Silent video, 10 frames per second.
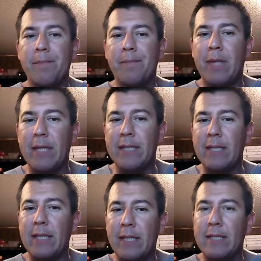Less
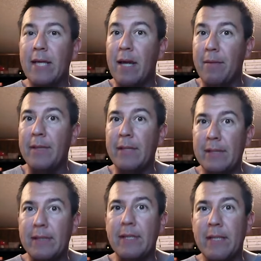and less common
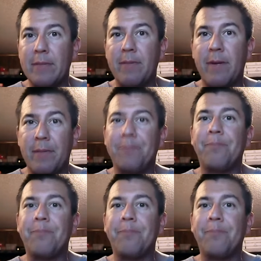these days, but